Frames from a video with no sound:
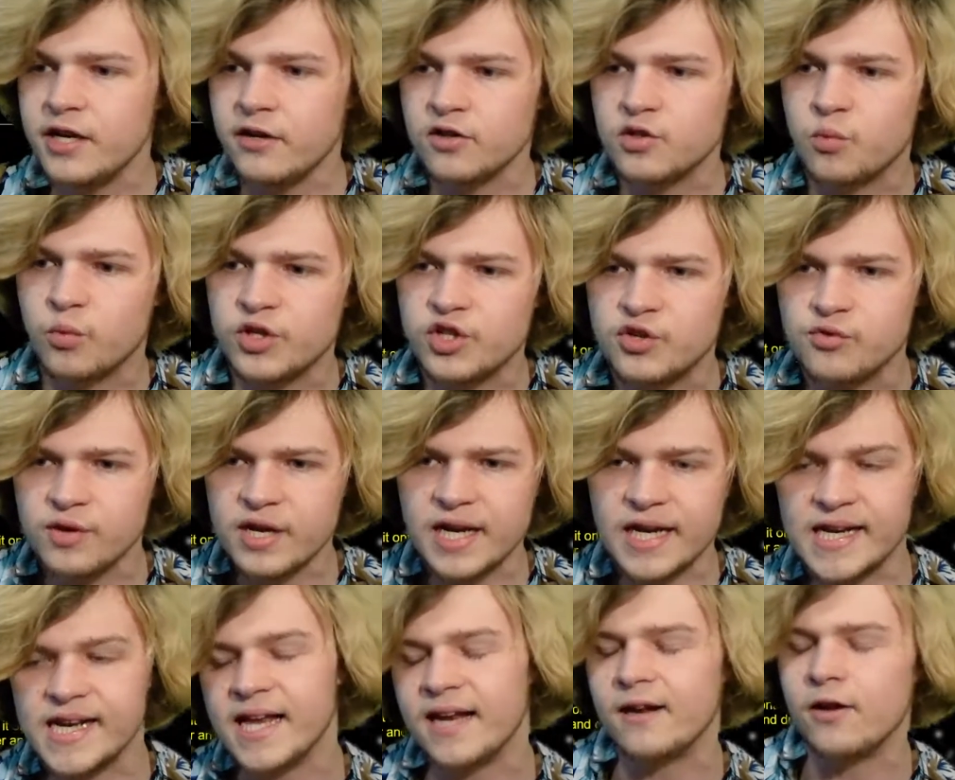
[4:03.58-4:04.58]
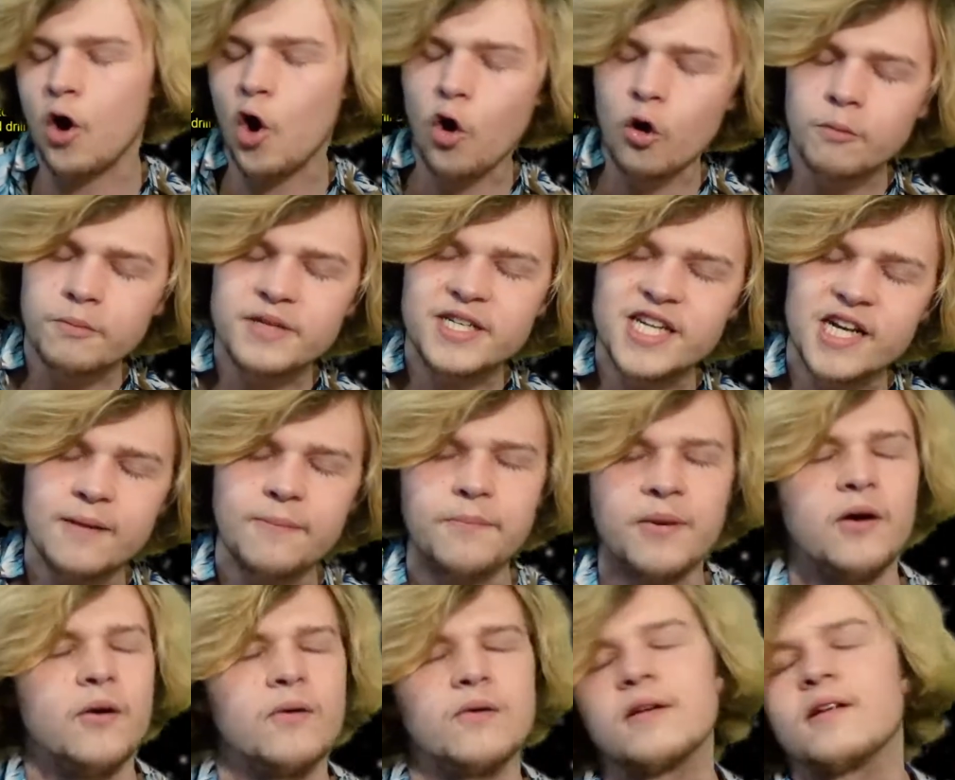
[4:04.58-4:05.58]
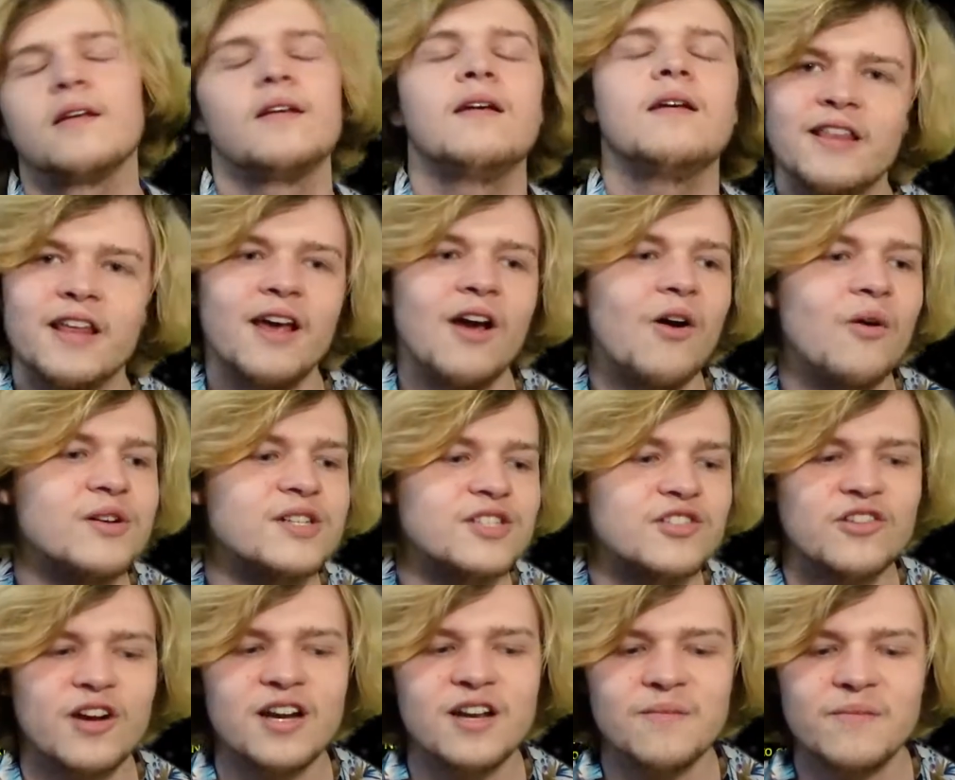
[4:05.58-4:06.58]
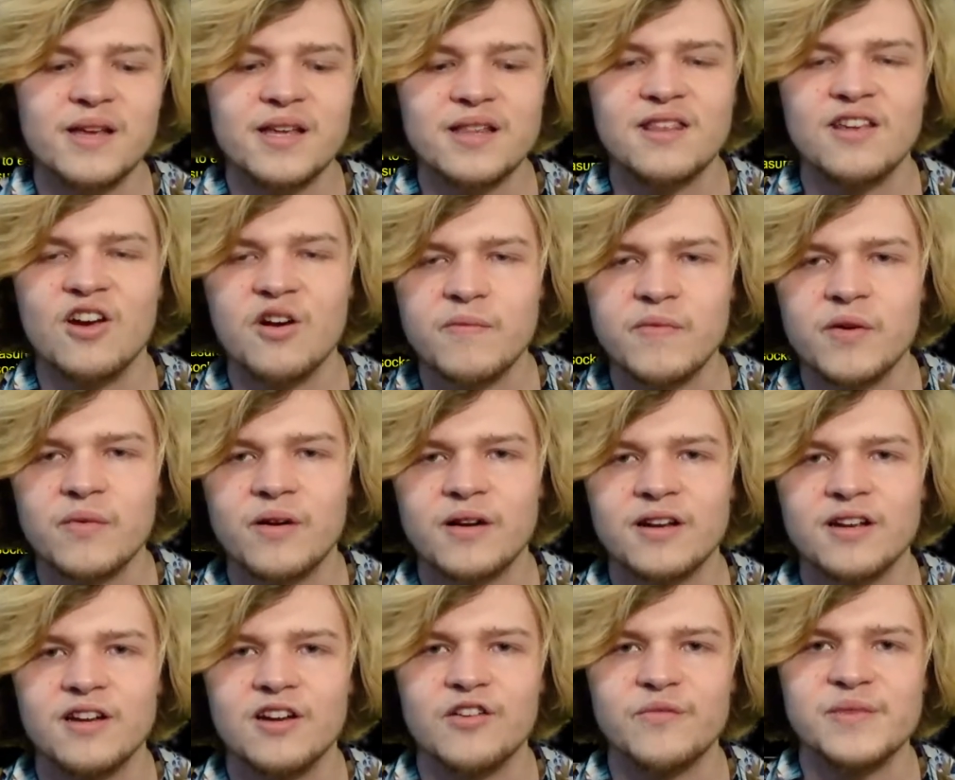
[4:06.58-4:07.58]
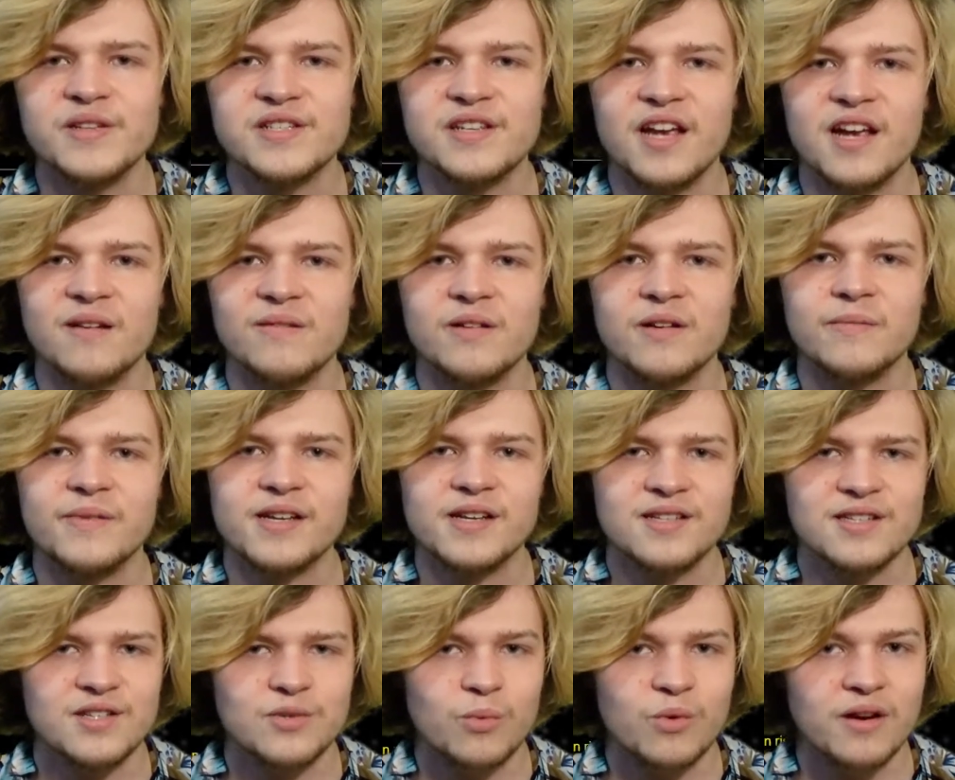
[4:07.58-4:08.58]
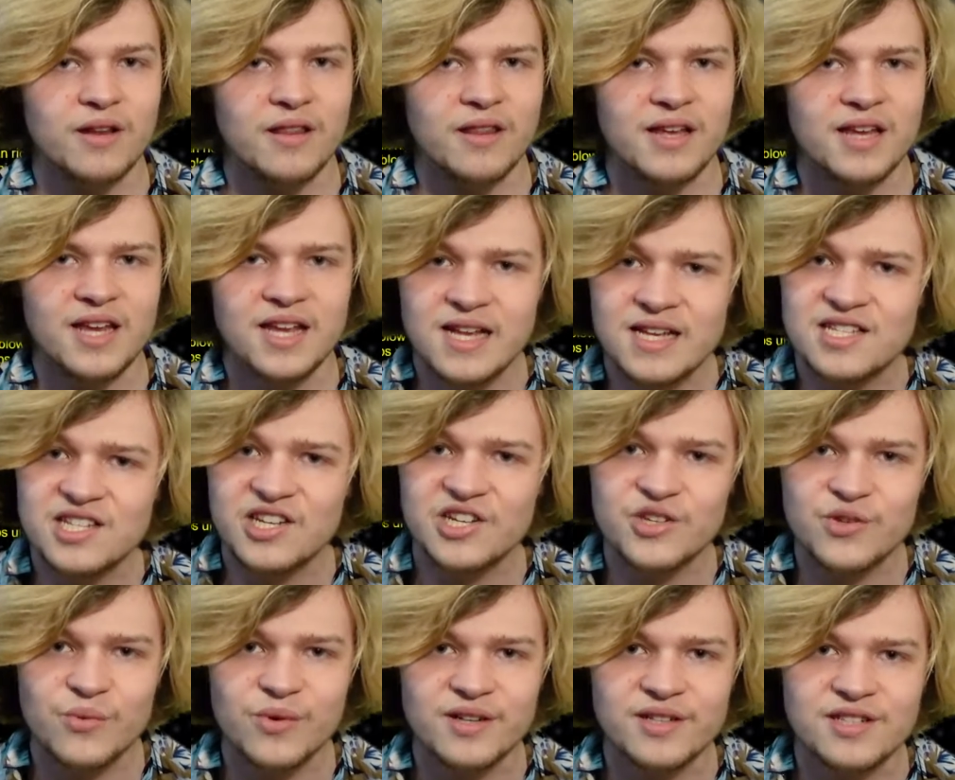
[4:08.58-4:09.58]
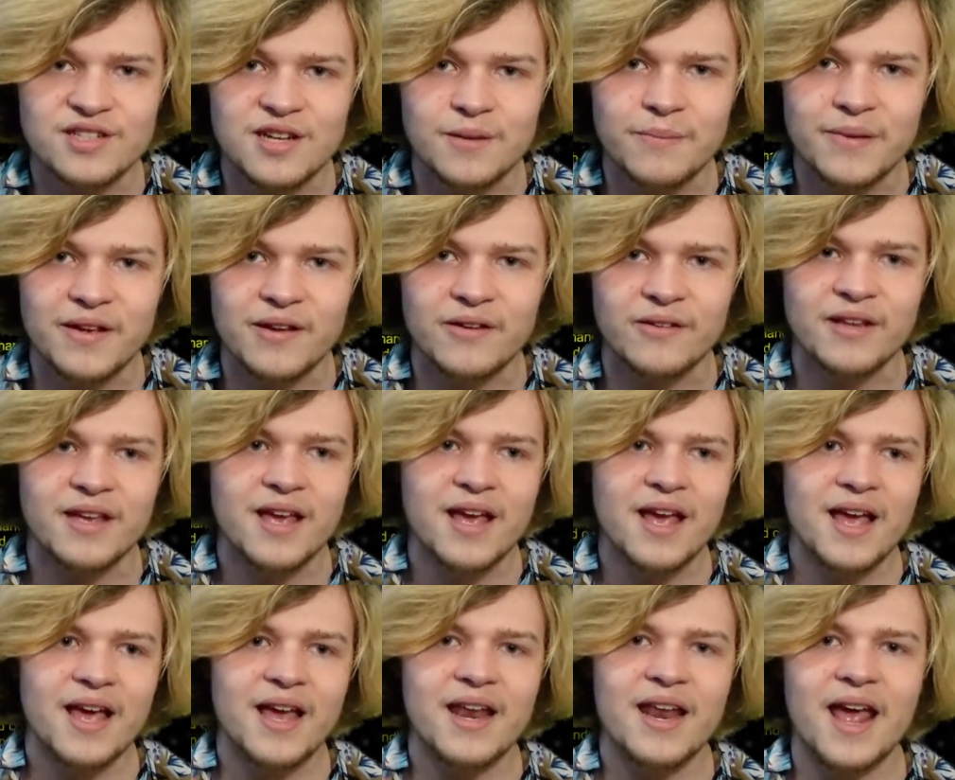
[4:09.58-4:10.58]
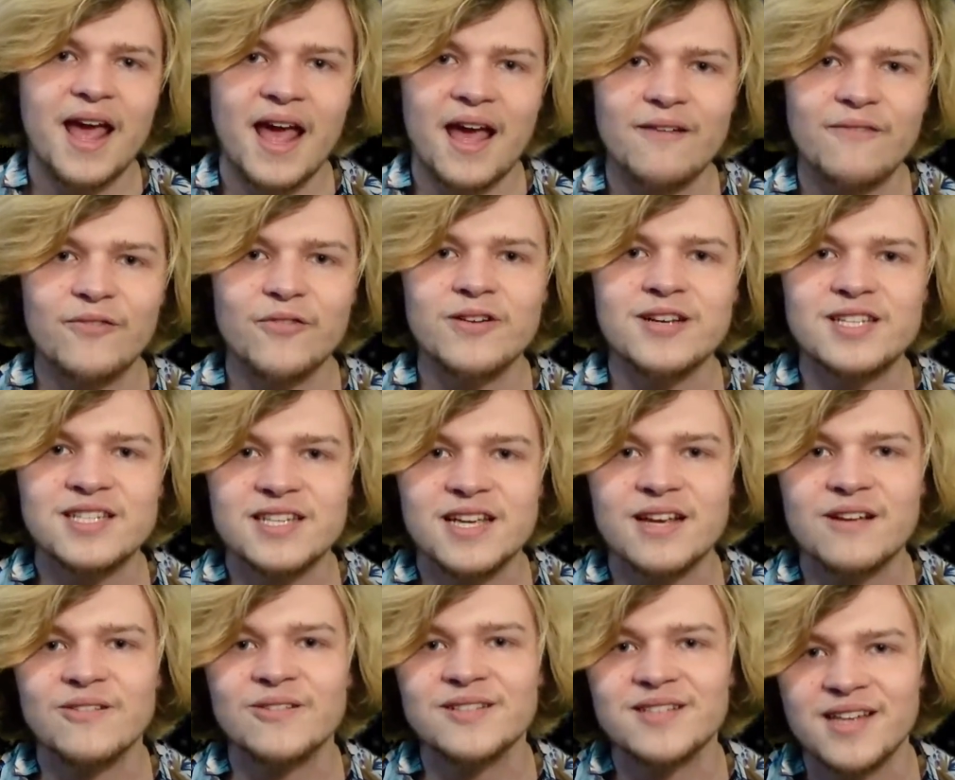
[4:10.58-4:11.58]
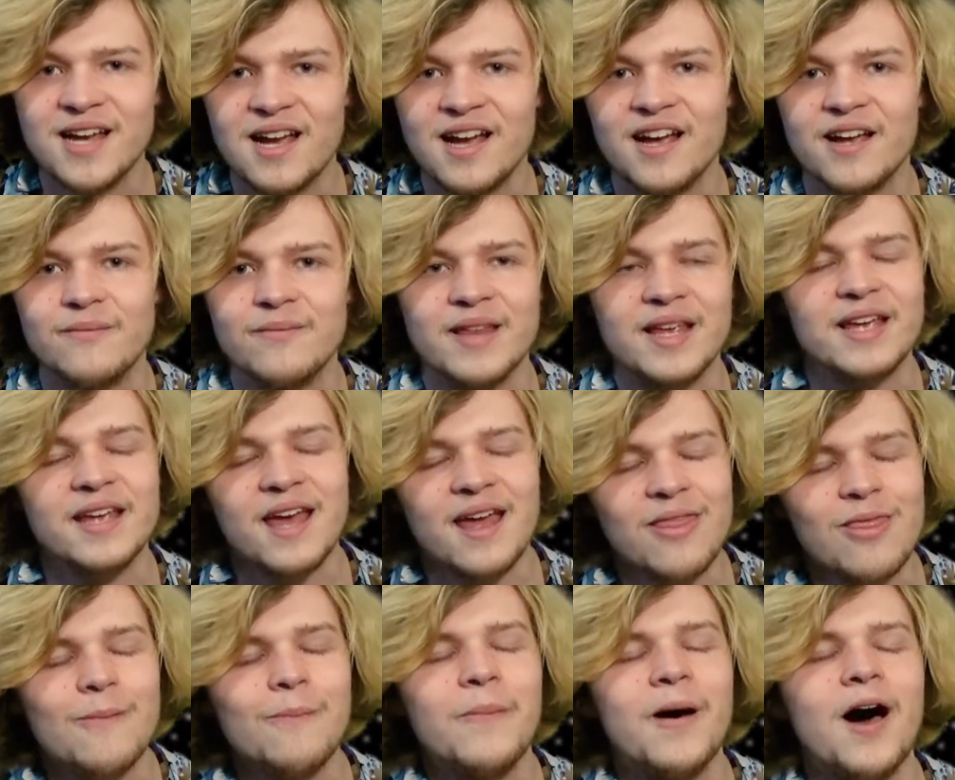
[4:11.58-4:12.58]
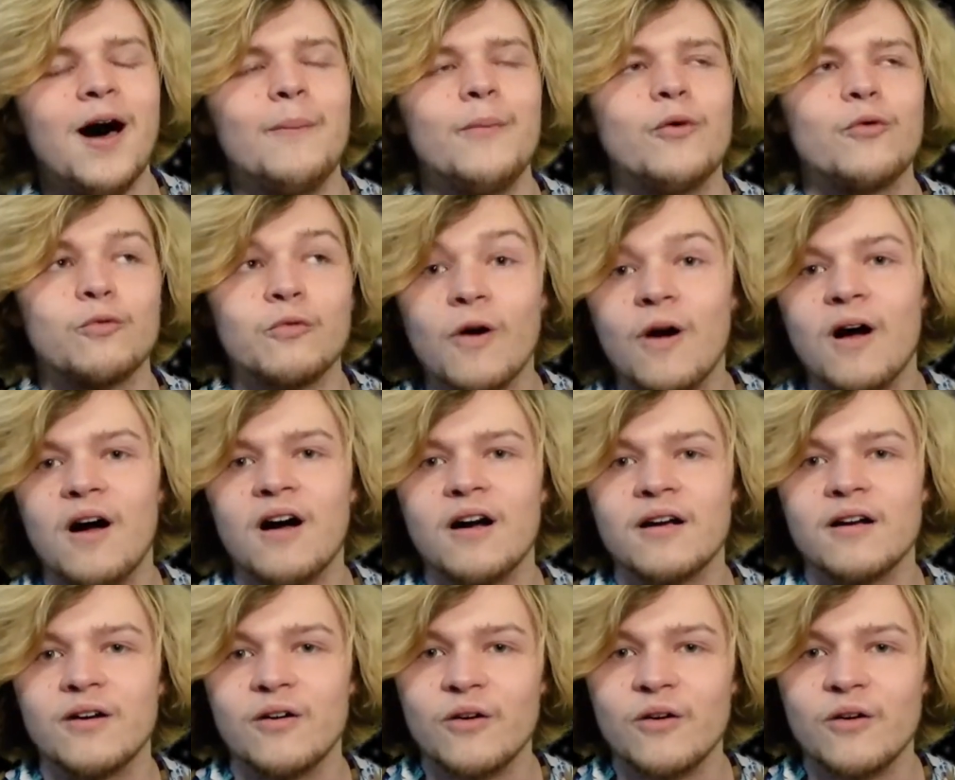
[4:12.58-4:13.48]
Here's what you need to get at Home Depot. They always tried to make the Obi-Wan Kenobi saber because it's one of the easiest ones to build, and every single time they get the pommel wrong.